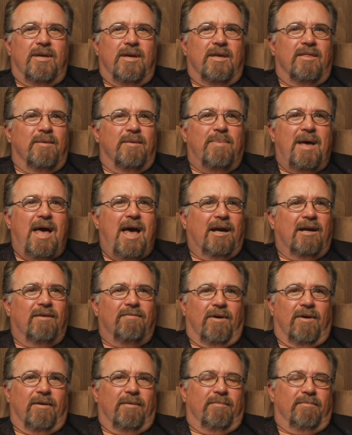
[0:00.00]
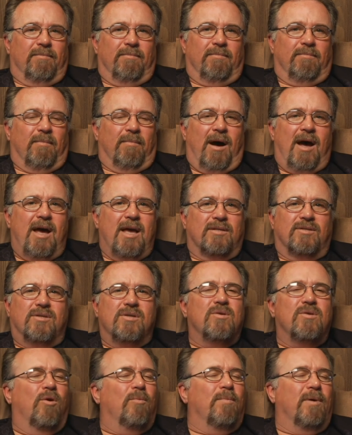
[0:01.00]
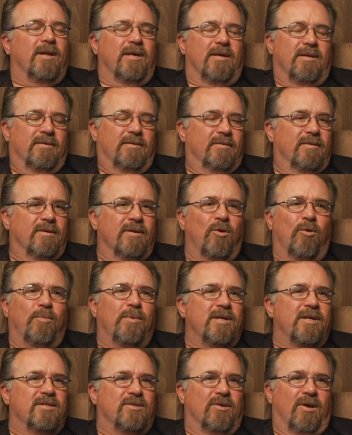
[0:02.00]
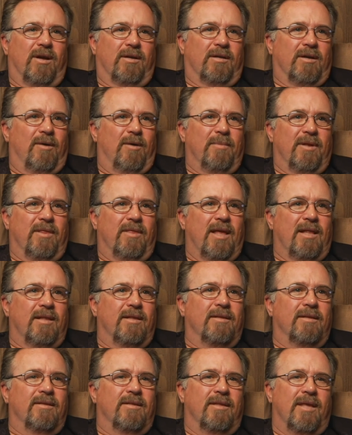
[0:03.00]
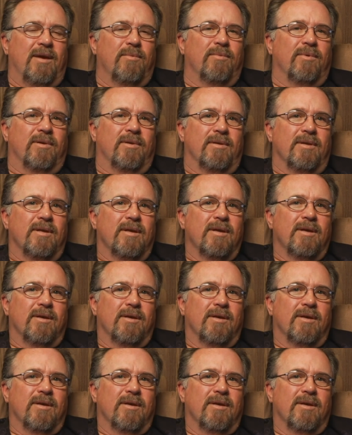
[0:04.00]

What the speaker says: in the back of our minds, nobody saw it coming, that they would,